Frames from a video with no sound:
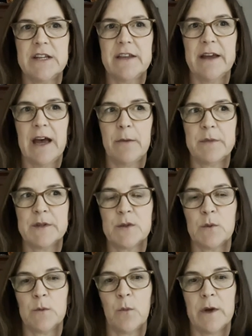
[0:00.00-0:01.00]
that happens
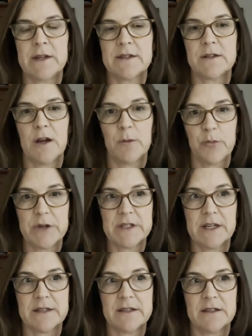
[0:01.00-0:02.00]
when one is not
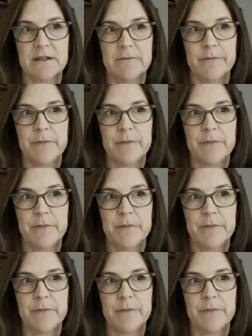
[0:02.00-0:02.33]
pretested.